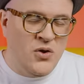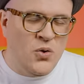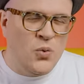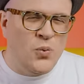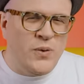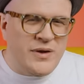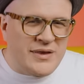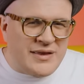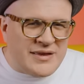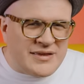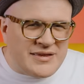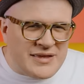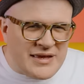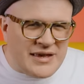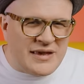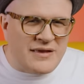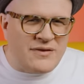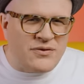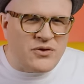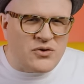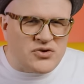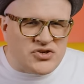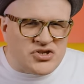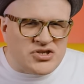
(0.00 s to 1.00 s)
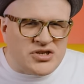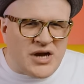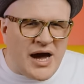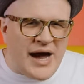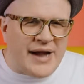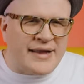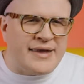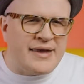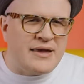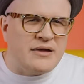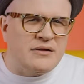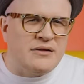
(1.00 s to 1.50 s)
Witnessing those
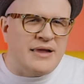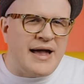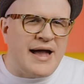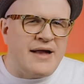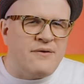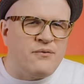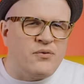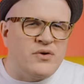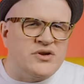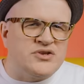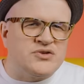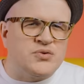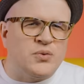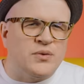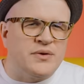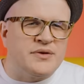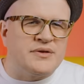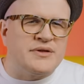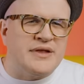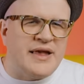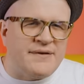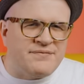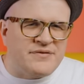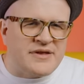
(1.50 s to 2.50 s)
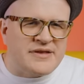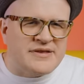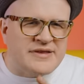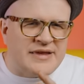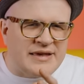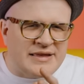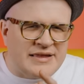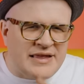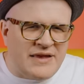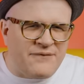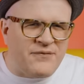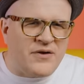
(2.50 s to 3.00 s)
shocking live rituals left a
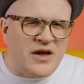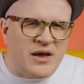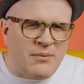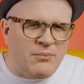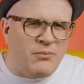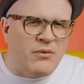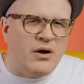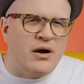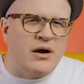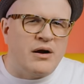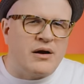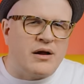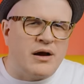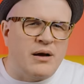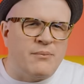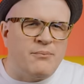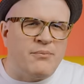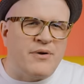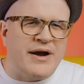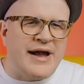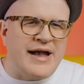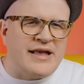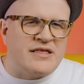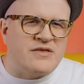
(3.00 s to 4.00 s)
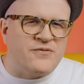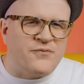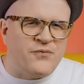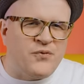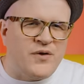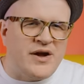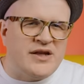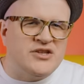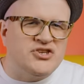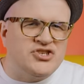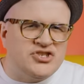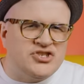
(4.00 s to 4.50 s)
significant mark on Brad's friend,